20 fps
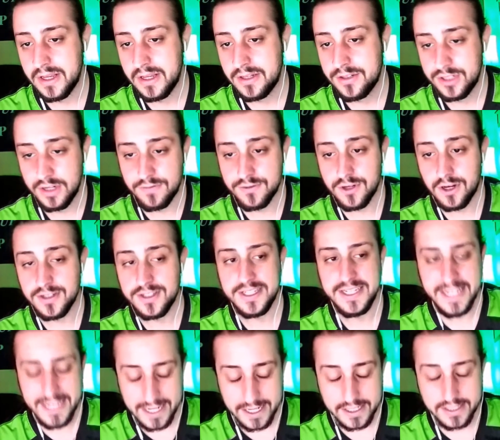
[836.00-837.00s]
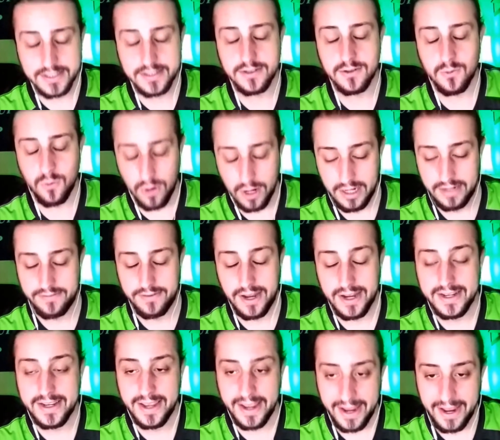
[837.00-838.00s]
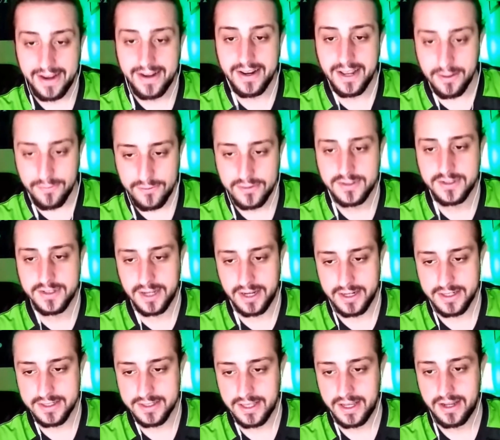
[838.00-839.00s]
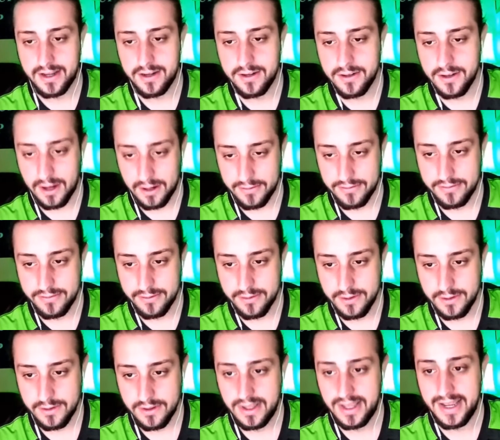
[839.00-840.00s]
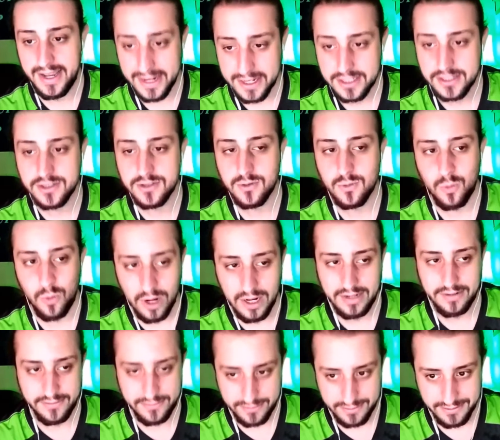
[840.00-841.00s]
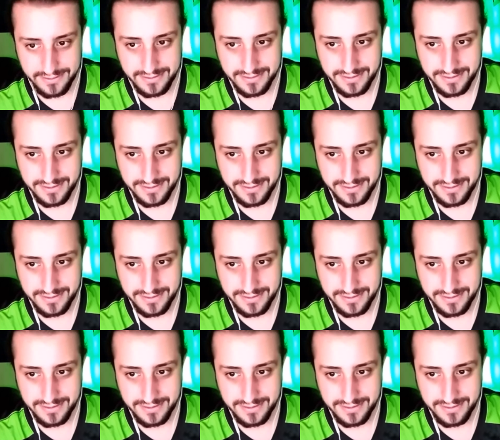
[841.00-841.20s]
Jeff Johns' ex-wife. I can't emphasize that enough. Ex-wife.